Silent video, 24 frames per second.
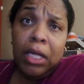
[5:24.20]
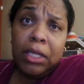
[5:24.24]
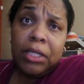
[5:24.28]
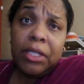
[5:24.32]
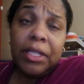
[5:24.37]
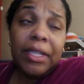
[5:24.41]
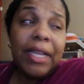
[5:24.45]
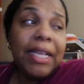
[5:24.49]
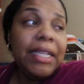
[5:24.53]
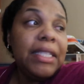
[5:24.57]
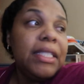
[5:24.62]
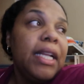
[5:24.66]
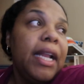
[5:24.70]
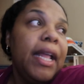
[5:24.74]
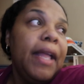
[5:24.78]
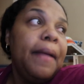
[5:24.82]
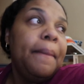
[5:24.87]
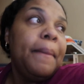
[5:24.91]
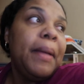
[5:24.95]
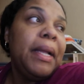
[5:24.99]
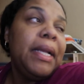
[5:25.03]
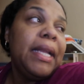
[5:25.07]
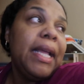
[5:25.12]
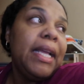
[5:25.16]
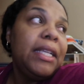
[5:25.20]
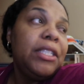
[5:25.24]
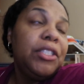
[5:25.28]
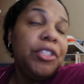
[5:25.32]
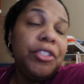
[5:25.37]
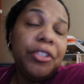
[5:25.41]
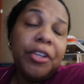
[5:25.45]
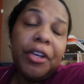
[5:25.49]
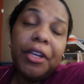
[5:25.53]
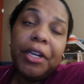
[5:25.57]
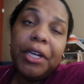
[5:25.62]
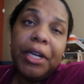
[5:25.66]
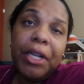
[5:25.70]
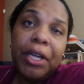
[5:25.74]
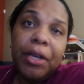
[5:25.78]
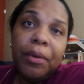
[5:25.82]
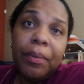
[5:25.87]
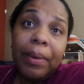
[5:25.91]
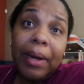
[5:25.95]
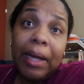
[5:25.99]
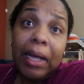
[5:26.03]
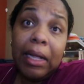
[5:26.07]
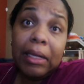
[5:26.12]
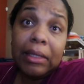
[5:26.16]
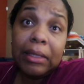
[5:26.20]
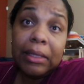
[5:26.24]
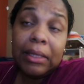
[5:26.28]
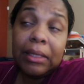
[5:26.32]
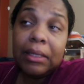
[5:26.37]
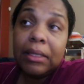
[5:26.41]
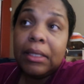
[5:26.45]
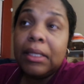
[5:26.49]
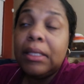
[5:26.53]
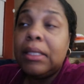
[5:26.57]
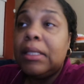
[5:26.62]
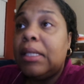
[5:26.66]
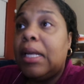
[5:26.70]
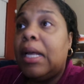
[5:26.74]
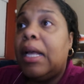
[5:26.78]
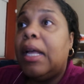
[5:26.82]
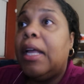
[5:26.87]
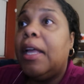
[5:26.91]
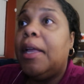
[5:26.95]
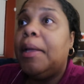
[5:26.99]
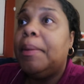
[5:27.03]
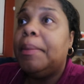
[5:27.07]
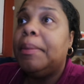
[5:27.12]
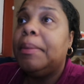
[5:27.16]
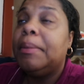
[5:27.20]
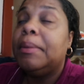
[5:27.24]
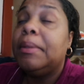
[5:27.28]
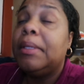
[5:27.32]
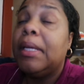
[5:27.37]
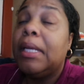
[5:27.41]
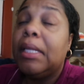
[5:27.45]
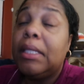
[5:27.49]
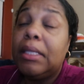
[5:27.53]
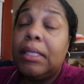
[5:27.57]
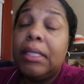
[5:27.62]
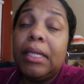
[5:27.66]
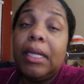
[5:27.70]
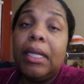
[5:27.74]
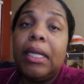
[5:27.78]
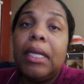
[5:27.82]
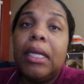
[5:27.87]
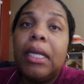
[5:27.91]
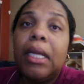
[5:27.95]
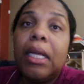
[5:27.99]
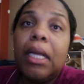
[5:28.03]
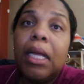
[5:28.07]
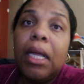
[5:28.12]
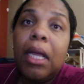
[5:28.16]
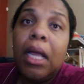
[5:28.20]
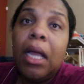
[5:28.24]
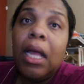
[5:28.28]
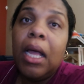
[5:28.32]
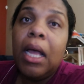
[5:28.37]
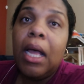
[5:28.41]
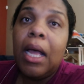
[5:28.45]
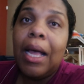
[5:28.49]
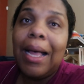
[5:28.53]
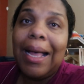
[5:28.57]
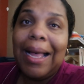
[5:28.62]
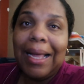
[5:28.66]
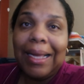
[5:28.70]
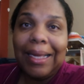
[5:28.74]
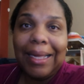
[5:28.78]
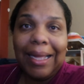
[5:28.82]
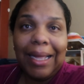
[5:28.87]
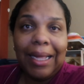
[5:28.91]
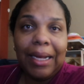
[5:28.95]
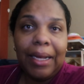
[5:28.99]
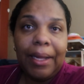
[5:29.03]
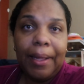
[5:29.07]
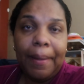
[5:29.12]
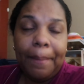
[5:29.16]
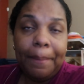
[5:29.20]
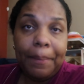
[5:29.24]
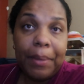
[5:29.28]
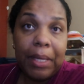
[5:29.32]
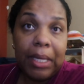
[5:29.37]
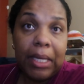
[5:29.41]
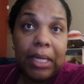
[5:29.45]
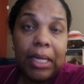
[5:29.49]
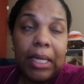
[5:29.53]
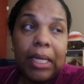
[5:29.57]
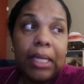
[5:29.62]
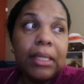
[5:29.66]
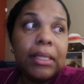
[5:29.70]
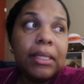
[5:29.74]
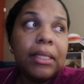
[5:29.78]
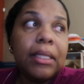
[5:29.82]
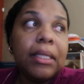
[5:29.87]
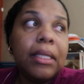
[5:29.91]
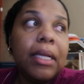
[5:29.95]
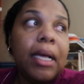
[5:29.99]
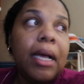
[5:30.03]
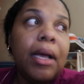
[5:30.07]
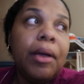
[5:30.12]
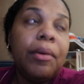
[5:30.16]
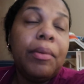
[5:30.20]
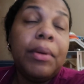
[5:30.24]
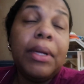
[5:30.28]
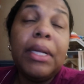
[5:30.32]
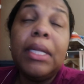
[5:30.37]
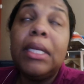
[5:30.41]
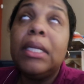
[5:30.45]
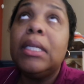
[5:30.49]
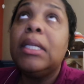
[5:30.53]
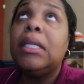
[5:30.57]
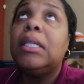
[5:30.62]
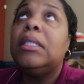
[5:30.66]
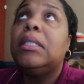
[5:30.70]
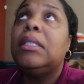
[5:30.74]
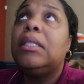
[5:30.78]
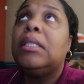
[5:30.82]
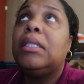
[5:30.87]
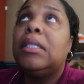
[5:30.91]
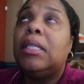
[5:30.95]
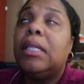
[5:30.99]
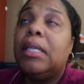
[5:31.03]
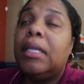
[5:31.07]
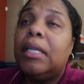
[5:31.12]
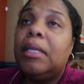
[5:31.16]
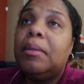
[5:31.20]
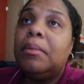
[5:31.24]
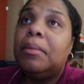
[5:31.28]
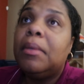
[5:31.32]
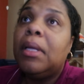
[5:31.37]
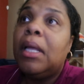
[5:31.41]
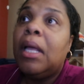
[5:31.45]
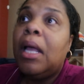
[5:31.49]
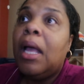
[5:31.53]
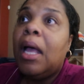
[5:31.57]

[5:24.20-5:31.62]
So yesterday, my day started around this time yesterday. I got up because I really couldn't sleep.